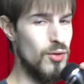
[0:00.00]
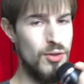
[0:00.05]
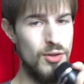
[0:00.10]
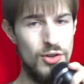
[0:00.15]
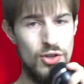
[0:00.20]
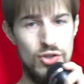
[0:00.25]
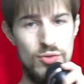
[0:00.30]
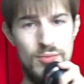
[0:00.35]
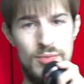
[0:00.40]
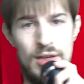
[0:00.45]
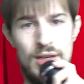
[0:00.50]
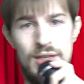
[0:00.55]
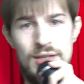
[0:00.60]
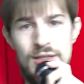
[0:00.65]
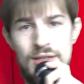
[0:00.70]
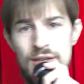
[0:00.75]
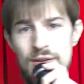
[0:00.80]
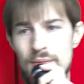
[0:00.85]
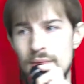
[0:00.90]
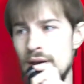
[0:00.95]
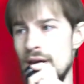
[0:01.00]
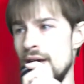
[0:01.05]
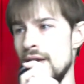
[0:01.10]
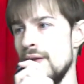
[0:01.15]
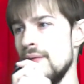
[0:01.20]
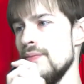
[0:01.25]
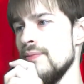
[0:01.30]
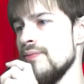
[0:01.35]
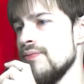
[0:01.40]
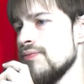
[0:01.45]
the gymnasium,
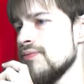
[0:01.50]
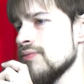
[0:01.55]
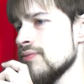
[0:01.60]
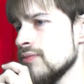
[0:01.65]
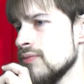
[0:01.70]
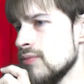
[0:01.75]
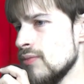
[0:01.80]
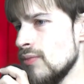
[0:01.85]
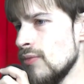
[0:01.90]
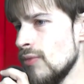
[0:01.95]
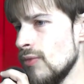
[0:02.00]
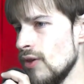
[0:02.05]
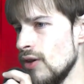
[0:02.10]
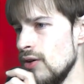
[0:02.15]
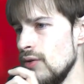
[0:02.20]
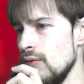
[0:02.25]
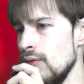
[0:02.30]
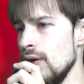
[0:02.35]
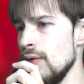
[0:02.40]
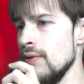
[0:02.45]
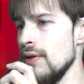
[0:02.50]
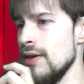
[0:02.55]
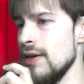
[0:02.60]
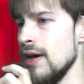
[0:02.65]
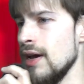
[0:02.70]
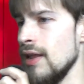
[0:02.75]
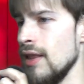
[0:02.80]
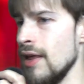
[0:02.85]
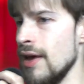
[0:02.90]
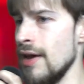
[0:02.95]
and we would
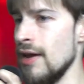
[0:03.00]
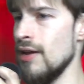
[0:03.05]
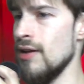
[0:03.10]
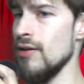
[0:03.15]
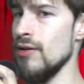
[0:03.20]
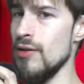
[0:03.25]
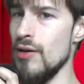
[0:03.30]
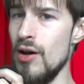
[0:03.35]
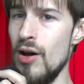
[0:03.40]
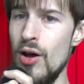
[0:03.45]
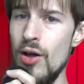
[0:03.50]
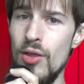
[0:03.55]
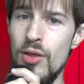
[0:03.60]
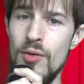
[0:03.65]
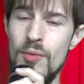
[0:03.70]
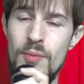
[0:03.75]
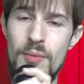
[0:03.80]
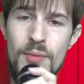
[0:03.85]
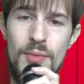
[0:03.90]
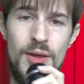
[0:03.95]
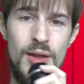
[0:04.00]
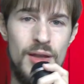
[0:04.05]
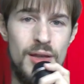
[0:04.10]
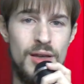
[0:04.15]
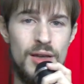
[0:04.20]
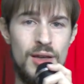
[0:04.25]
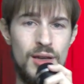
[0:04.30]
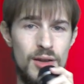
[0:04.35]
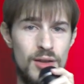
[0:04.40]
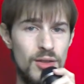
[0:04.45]
get, like, all
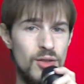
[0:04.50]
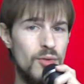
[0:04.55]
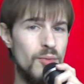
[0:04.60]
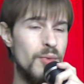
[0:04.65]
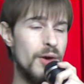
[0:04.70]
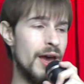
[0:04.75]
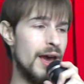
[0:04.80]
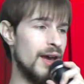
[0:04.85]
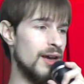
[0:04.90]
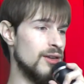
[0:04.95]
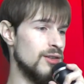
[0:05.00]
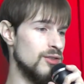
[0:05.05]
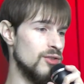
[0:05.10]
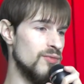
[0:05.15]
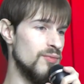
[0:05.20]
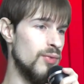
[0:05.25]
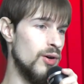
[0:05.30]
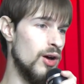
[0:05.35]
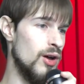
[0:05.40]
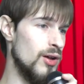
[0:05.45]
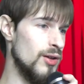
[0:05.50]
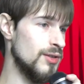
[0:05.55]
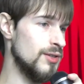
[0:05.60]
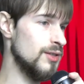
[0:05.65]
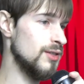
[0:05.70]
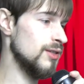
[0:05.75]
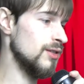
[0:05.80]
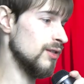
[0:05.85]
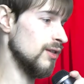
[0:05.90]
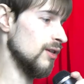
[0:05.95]
the bags of
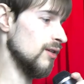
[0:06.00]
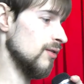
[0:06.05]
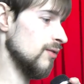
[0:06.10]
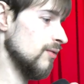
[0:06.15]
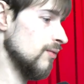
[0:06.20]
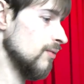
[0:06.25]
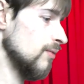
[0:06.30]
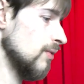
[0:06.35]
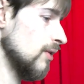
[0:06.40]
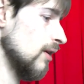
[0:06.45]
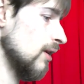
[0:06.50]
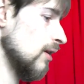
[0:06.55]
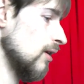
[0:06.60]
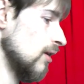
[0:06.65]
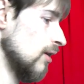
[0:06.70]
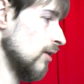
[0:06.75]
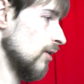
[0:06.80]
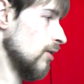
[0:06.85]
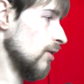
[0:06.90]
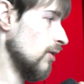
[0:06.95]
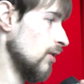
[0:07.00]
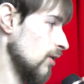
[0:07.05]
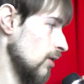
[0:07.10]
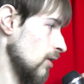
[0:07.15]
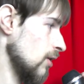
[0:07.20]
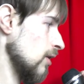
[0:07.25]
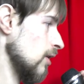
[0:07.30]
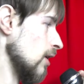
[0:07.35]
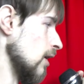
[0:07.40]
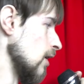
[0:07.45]
balls,
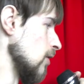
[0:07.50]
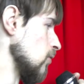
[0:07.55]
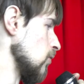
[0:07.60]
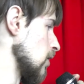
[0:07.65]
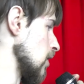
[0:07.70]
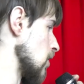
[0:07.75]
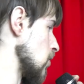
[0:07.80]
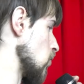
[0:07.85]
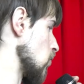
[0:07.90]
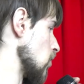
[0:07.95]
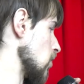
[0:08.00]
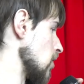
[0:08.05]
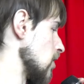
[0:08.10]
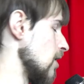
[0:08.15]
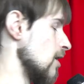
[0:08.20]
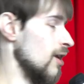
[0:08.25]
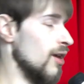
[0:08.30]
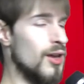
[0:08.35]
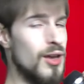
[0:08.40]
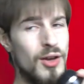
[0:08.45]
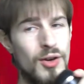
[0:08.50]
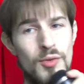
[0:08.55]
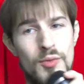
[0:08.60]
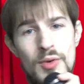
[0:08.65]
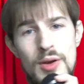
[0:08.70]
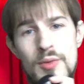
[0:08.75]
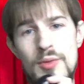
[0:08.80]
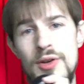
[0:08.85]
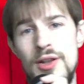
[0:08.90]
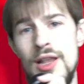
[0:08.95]
and we
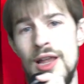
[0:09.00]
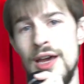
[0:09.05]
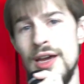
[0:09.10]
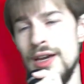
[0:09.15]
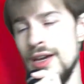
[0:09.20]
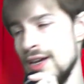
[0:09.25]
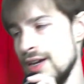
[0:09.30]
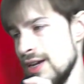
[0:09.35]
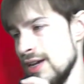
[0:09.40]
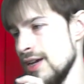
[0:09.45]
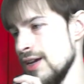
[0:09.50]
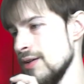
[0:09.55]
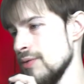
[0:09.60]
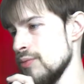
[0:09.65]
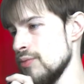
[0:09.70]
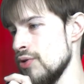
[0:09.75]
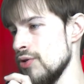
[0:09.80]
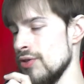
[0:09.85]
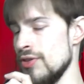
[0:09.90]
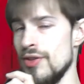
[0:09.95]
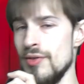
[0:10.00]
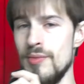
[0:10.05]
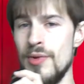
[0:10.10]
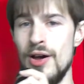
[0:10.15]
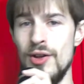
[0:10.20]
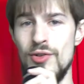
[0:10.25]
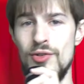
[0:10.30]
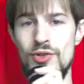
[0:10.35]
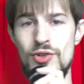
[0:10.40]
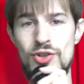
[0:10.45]
would, like, put them
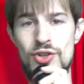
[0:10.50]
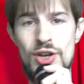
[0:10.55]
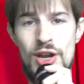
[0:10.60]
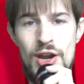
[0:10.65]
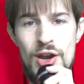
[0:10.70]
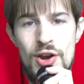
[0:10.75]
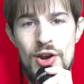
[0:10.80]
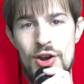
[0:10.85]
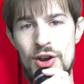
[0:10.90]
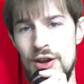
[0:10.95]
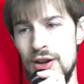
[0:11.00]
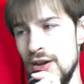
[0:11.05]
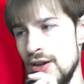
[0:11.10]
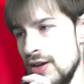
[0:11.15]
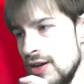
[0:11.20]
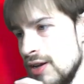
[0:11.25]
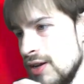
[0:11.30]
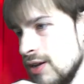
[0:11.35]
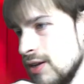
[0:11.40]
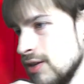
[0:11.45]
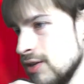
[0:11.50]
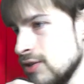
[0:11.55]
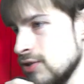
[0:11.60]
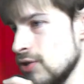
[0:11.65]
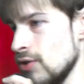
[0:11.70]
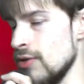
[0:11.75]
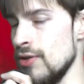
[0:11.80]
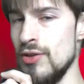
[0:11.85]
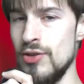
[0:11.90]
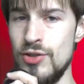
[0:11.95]
on her chair
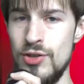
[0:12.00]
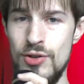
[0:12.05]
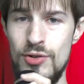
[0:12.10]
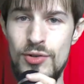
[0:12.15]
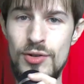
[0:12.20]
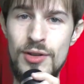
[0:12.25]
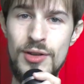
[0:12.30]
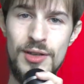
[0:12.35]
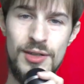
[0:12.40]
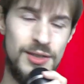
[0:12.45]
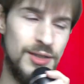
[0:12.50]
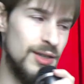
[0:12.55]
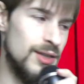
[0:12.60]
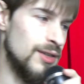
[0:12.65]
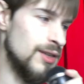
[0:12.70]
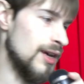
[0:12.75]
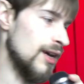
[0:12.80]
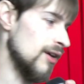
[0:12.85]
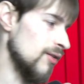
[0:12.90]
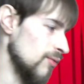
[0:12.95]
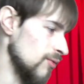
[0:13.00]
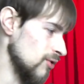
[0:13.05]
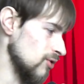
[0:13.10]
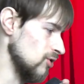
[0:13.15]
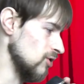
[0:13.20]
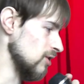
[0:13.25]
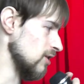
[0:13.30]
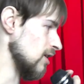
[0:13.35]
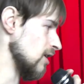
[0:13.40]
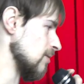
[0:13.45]
so that she couldn't sit down when
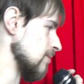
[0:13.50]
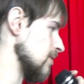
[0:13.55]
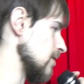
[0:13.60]
she came